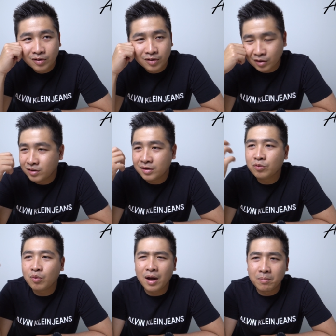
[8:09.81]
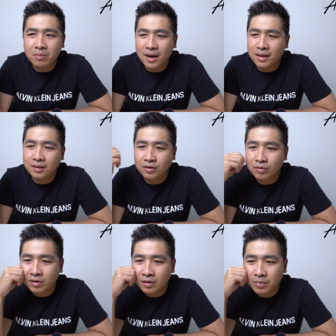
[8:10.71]
Okay, this is what I meant,
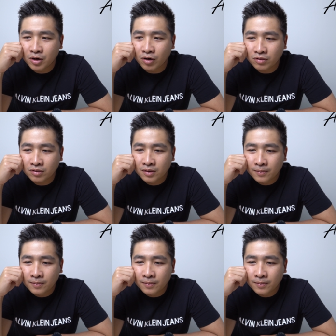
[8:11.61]
you see, because